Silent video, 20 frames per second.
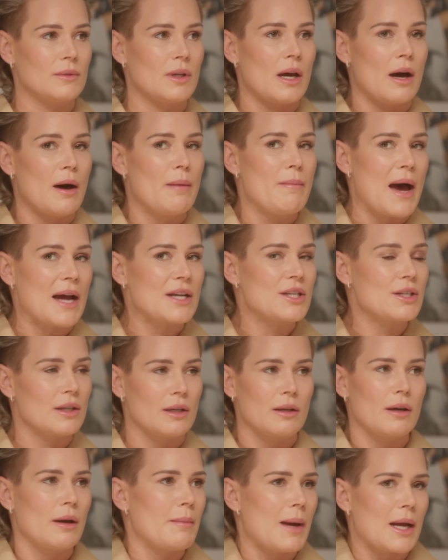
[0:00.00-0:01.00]
Yeah. Imagine
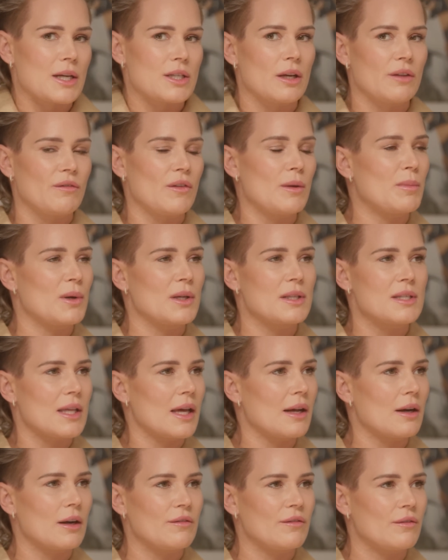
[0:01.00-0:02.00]
it, imagine if he post. puts
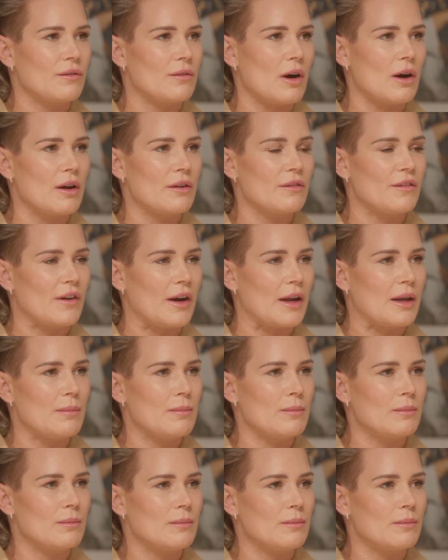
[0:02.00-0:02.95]
that on yeah. on frame.